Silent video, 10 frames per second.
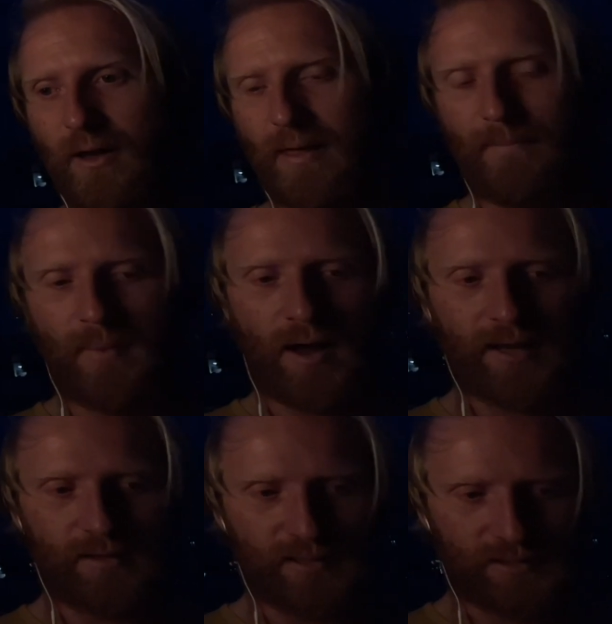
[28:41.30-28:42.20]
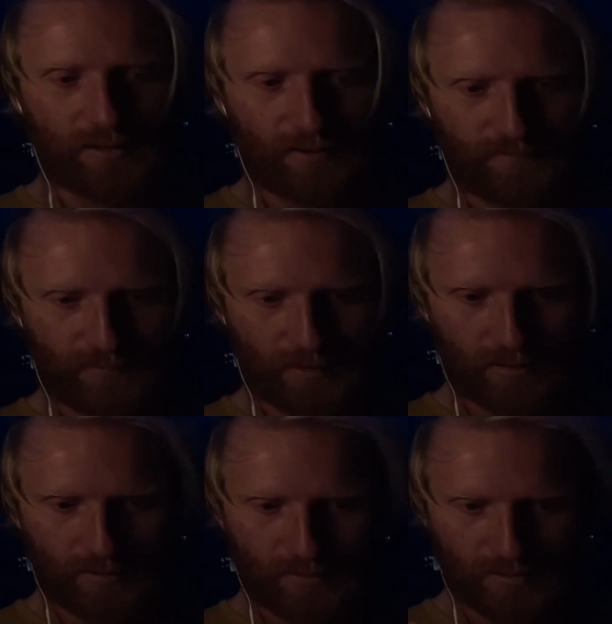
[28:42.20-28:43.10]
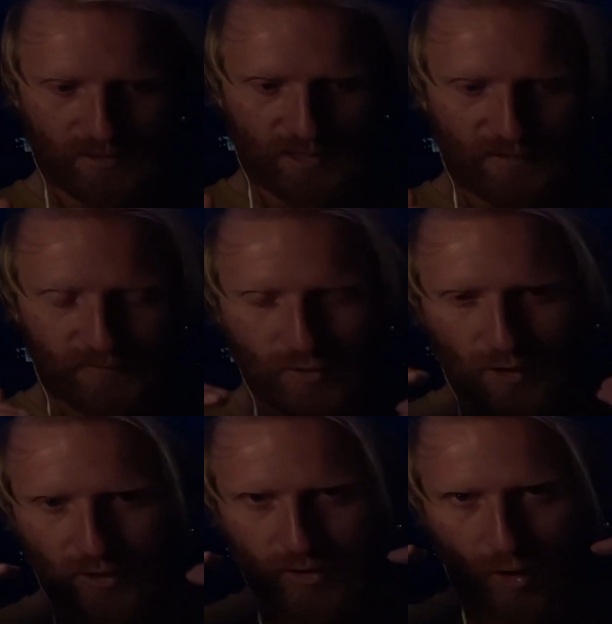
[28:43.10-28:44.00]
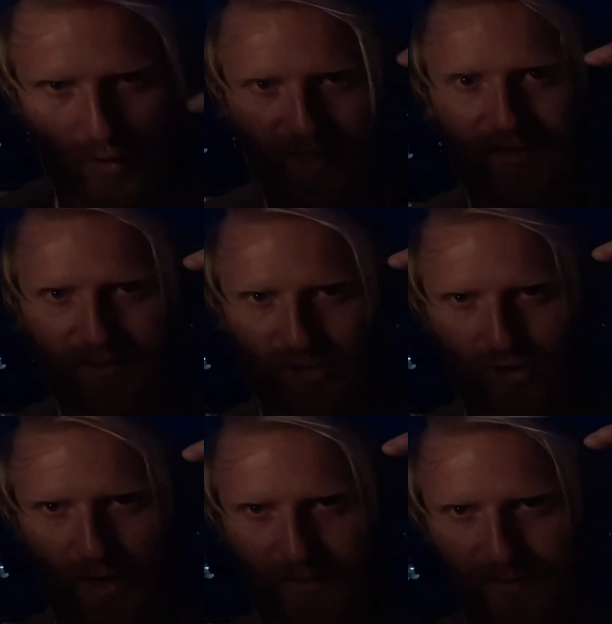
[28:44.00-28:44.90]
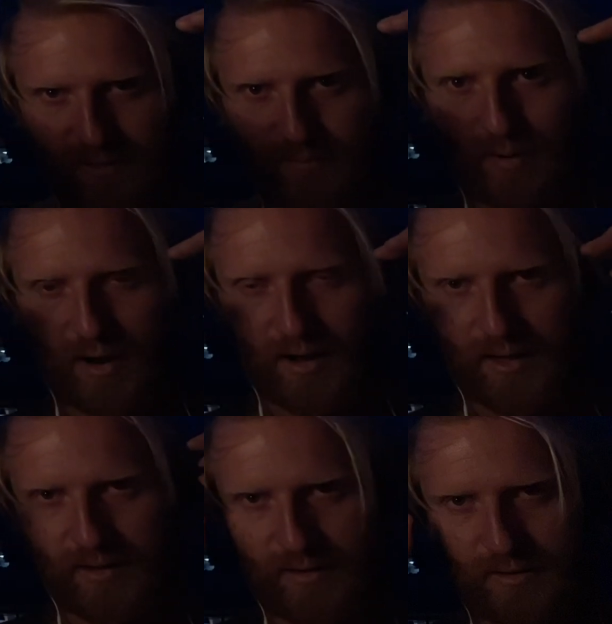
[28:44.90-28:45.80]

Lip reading: in their mind, is that if you cannot get distracted by